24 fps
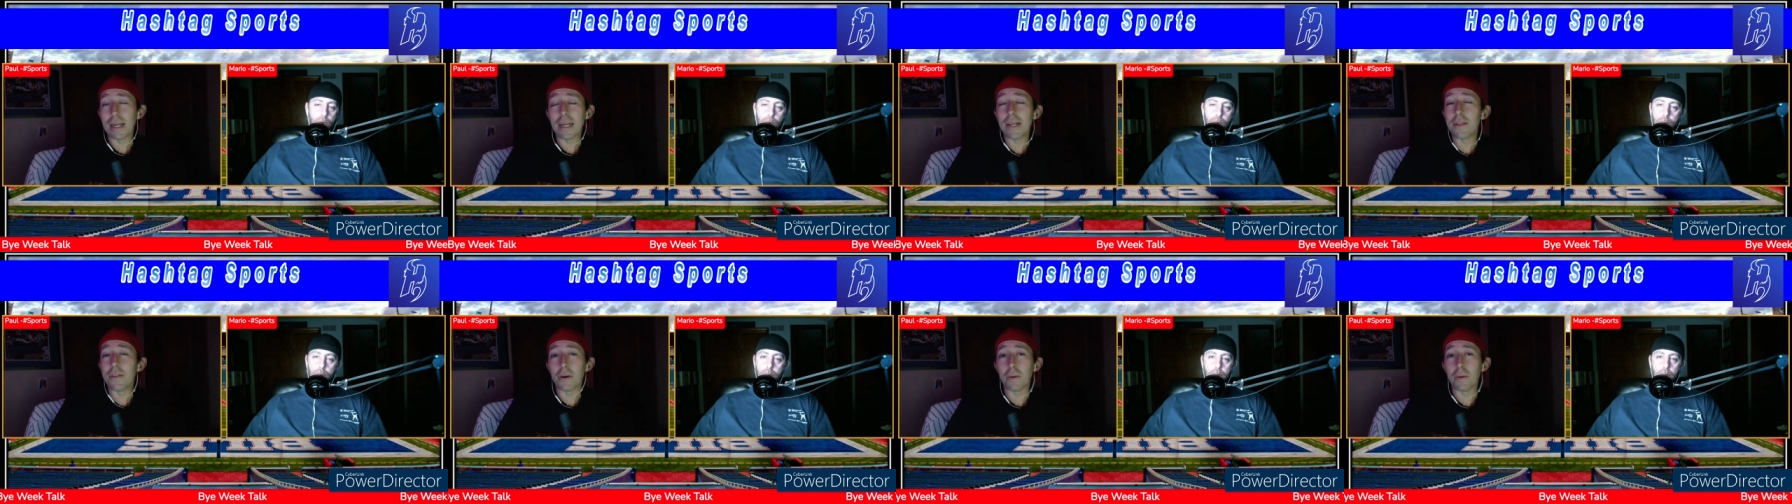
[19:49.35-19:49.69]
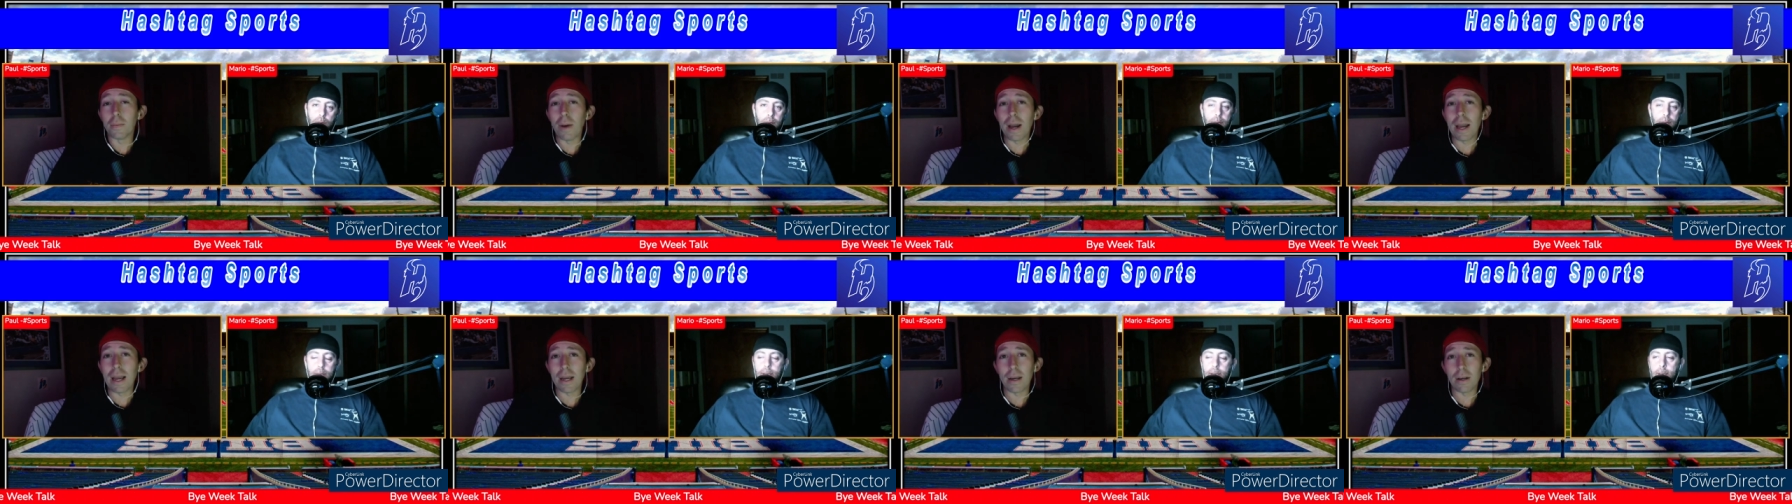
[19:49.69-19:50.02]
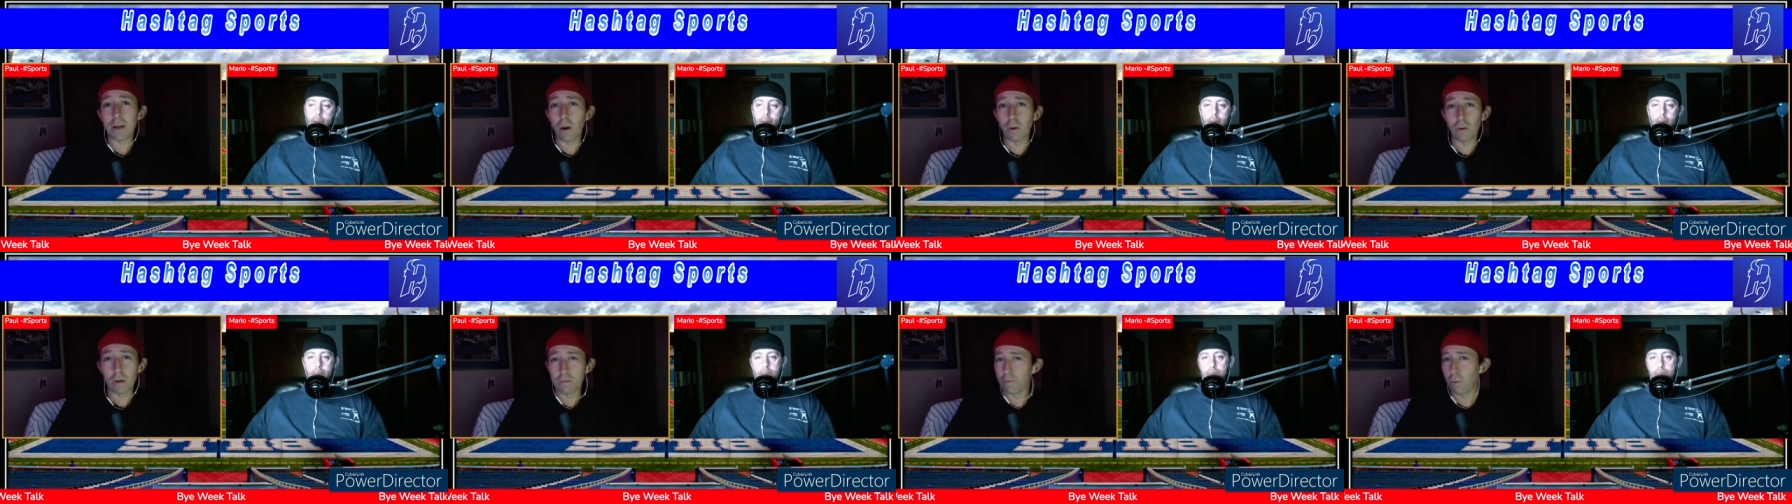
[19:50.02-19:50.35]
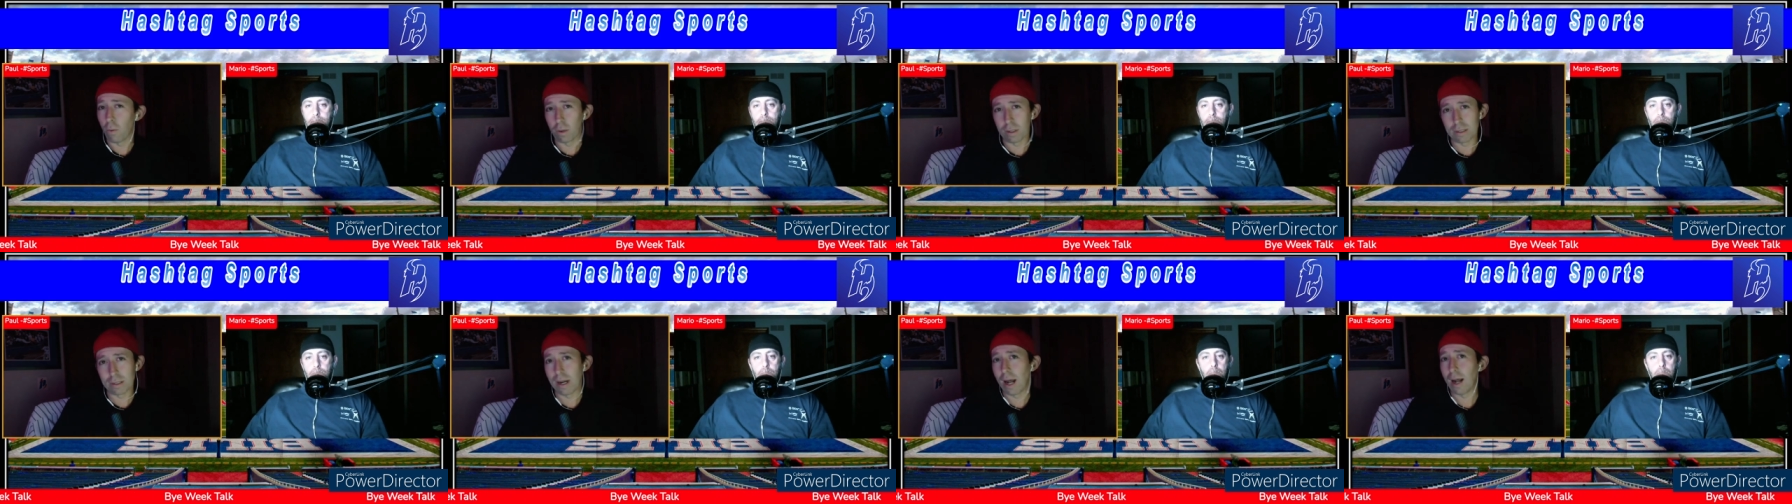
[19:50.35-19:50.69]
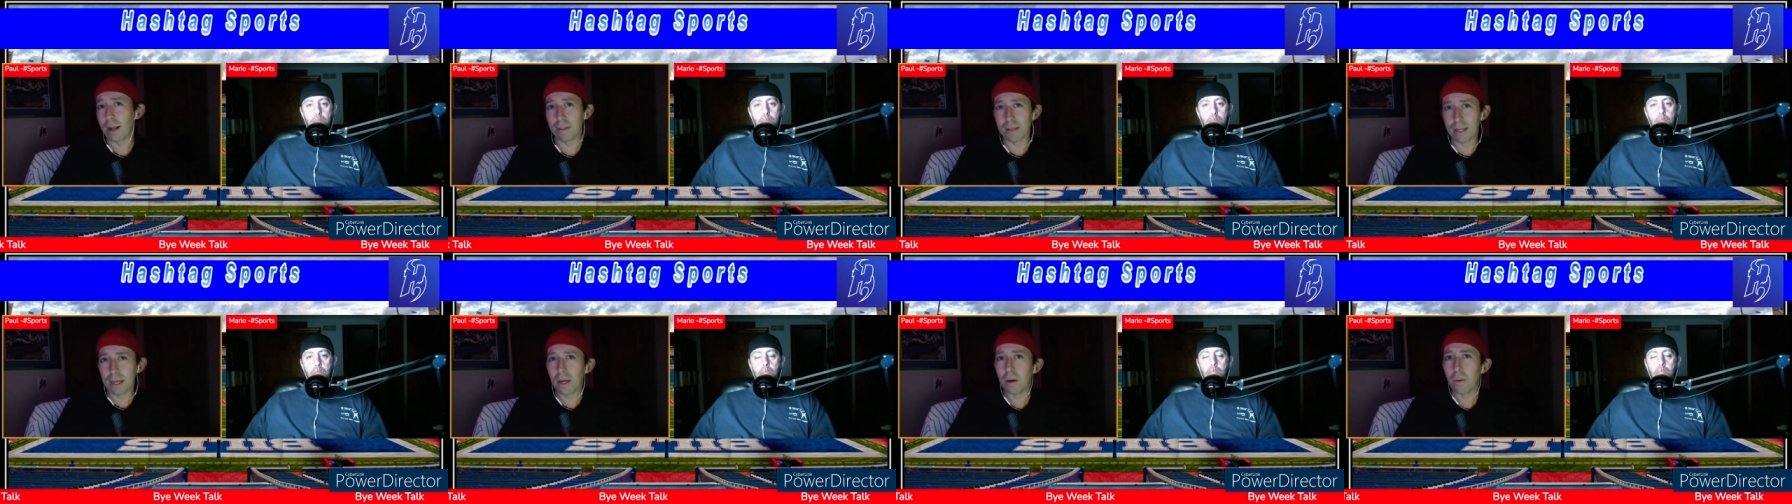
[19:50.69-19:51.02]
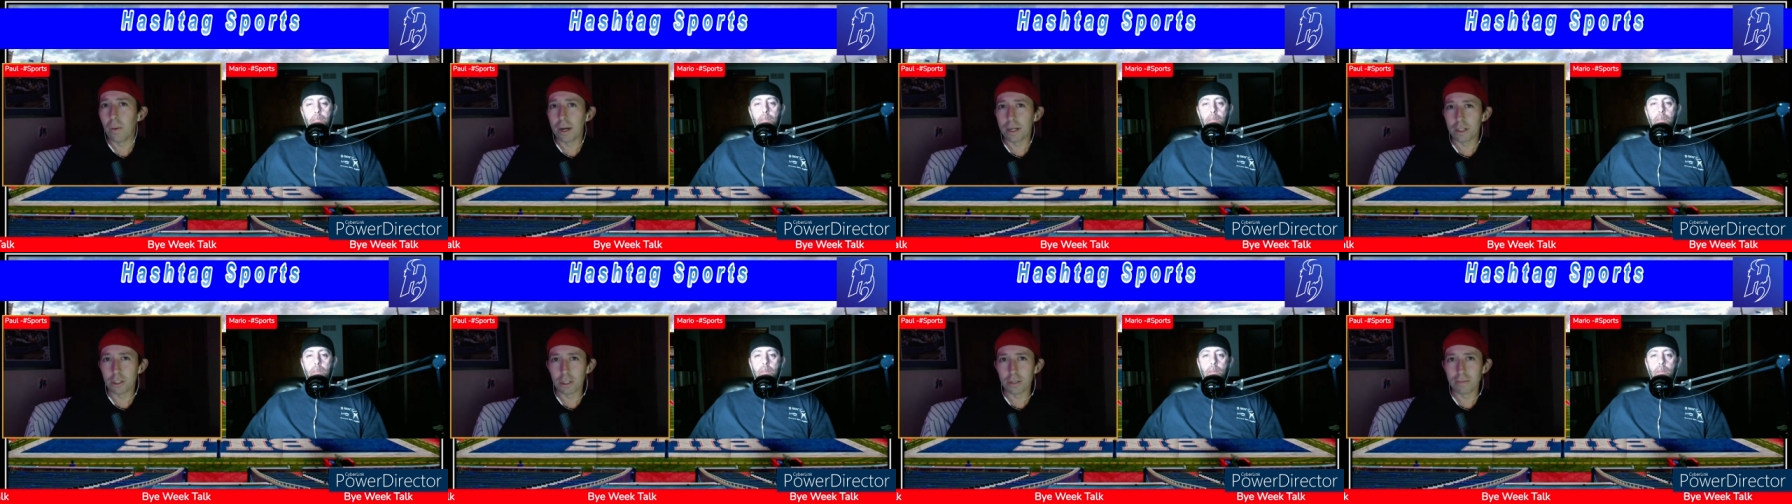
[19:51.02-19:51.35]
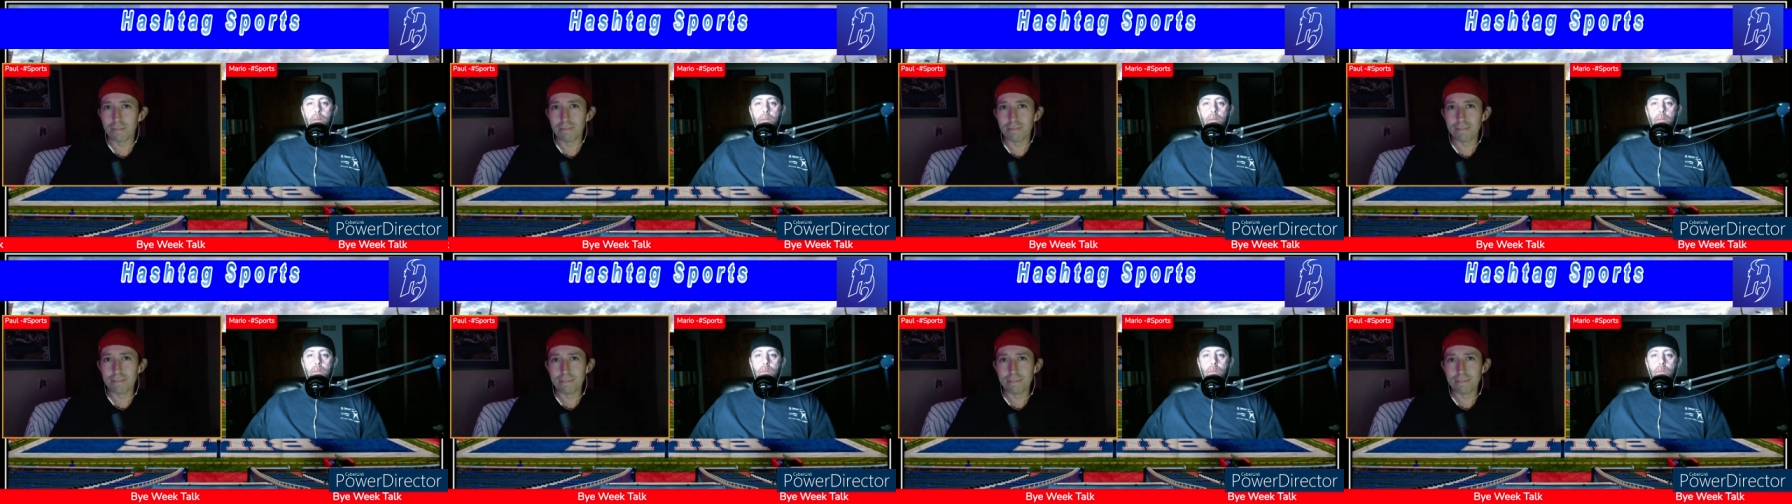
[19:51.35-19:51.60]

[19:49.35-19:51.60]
either way, Cody Ford's not in the equation.